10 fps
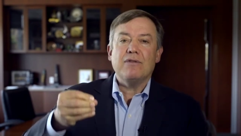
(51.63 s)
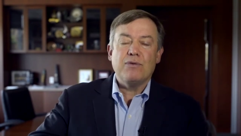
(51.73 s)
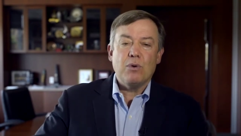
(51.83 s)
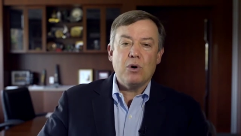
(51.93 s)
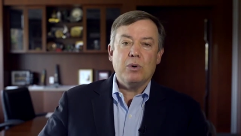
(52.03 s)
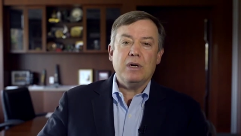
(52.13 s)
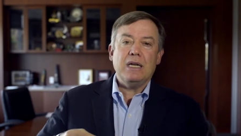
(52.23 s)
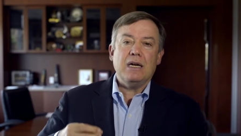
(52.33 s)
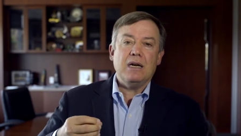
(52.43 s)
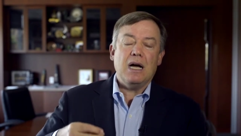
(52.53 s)
forward
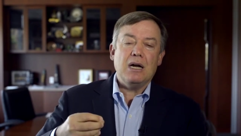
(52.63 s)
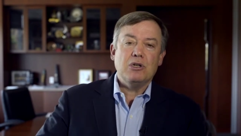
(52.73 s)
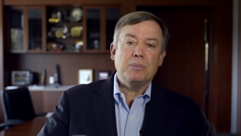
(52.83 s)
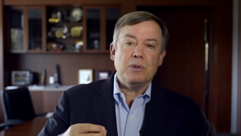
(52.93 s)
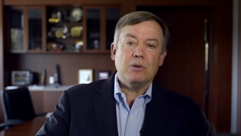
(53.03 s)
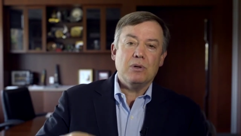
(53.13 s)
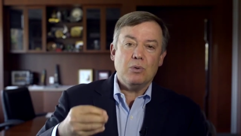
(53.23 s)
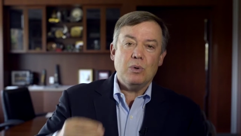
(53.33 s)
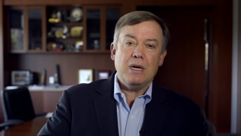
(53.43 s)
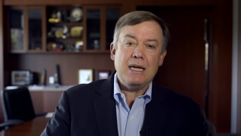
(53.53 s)
in an entrepreneurial
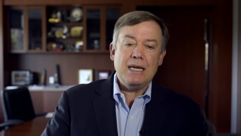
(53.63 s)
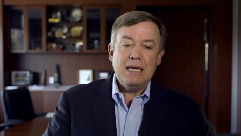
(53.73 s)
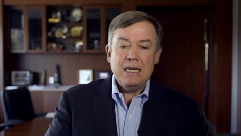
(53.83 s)
way